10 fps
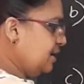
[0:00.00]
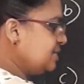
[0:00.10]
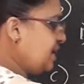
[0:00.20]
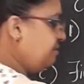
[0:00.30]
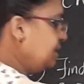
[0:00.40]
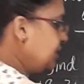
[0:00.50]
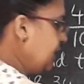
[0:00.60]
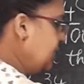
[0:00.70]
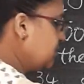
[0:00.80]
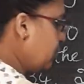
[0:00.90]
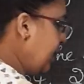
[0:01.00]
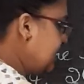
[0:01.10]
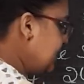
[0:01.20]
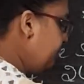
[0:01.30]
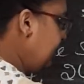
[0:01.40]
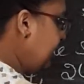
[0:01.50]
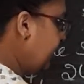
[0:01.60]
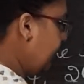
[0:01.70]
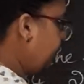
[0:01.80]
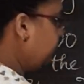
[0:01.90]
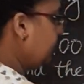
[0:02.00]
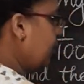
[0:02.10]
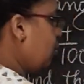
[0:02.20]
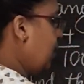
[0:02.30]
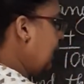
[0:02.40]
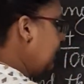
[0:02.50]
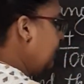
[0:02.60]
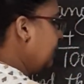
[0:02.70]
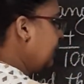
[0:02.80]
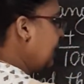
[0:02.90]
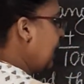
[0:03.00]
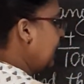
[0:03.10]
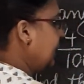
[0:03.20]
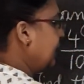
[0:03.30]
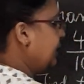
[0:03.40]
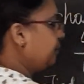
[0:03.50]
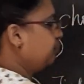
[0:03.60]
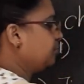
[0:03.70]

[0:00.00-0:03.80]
17. So write 7 here. 1 carry.